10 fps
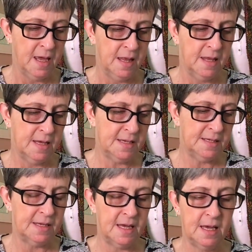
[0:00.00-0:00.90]

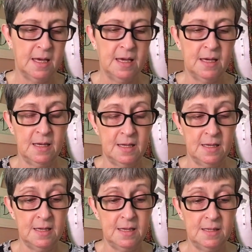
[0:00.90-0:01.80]
This
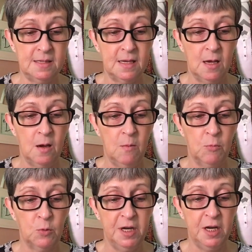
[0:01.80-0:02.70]
is
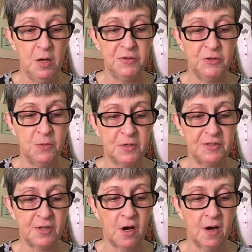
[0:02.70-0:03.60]
Merino Super
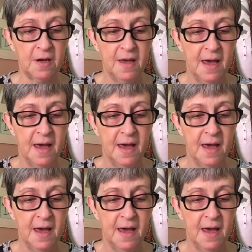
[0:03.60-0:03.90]
Sock,